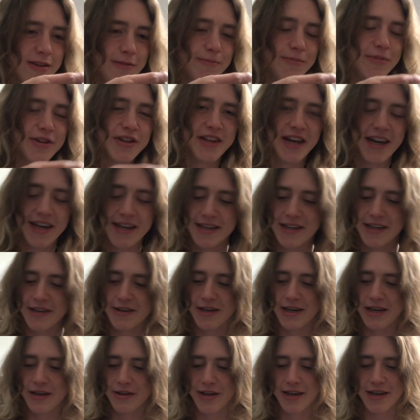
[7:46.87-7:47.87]
But then, you
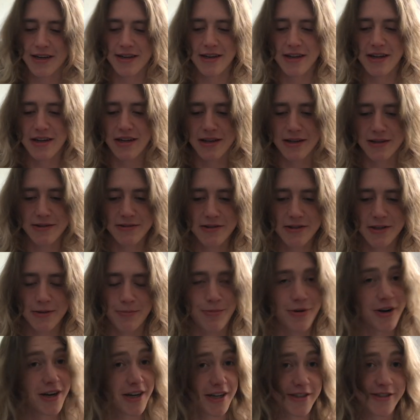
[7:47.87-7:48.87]
know, like the
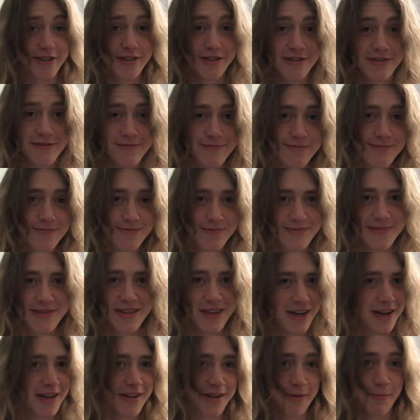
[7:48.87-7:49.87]
British
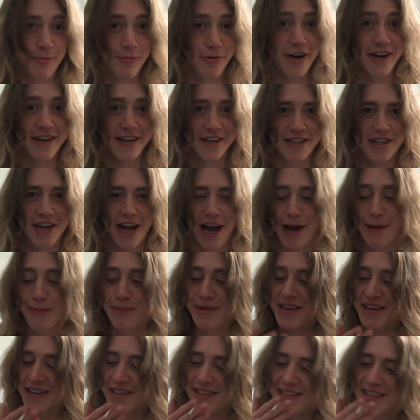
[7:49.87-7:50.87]

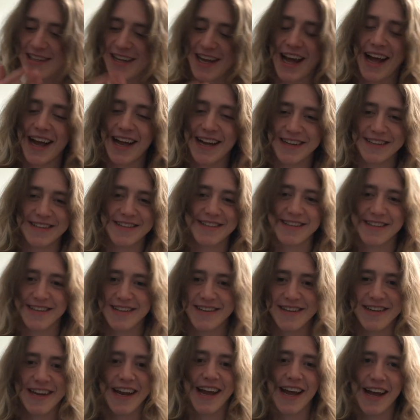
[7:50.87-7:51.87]
happened, and
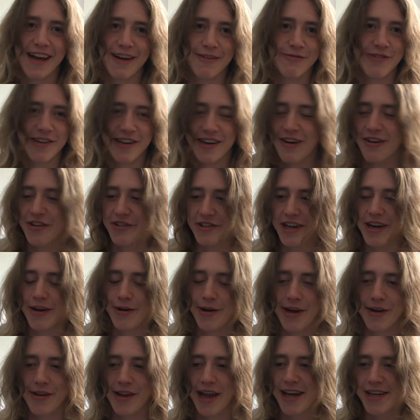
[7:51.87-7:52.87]
yeah, we all know
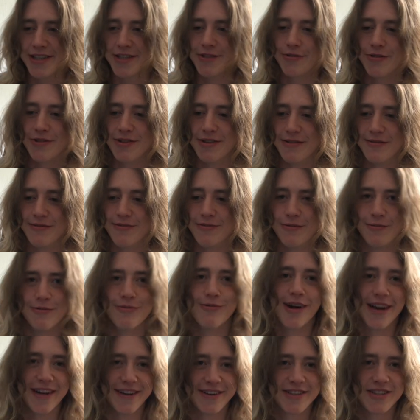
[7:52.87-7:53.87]
how that sort of
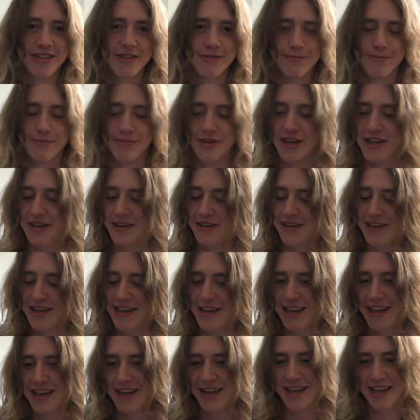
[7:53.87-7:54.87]
went, but
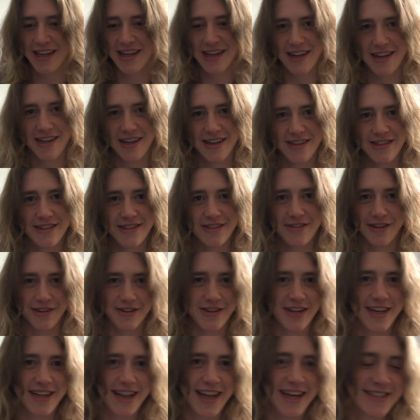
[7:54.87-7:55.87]
you know,
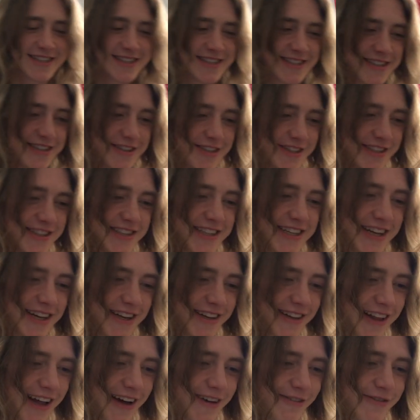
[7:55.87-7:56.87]
like that's still
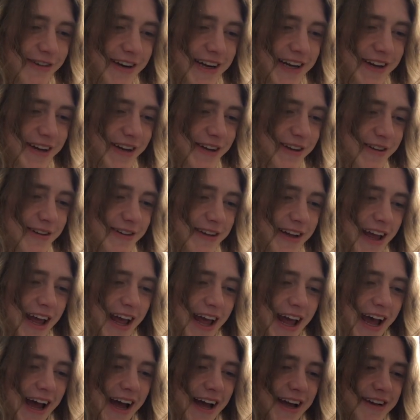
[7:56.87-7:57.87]
sick that we
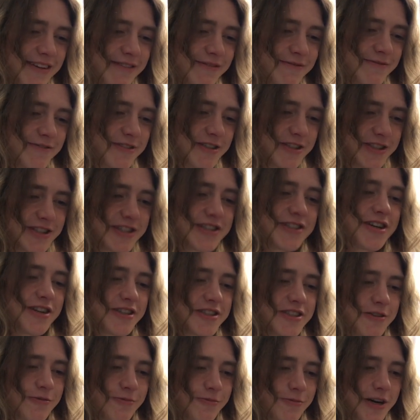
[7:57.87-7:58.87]
had
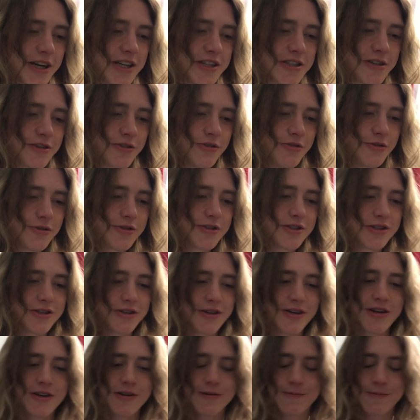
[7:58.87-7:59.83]
such a rich culture.